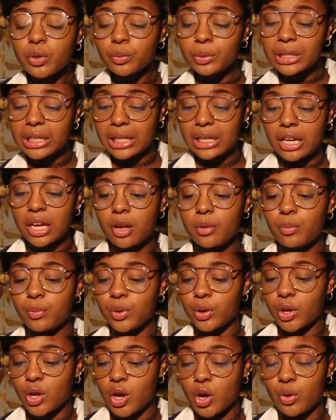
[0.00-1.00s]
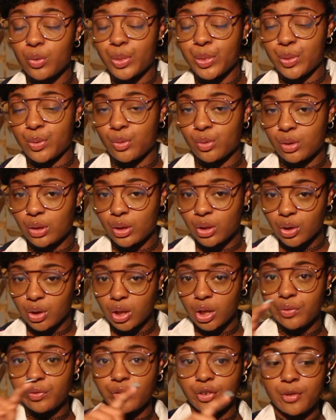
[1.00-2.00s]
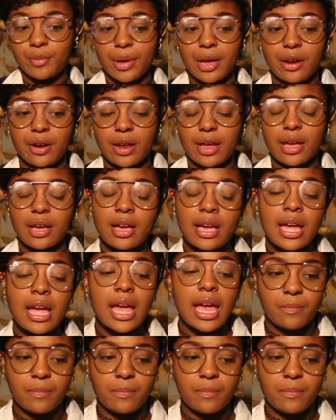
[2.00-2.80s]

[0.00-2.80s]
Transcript: We get up, we go through the little living room area.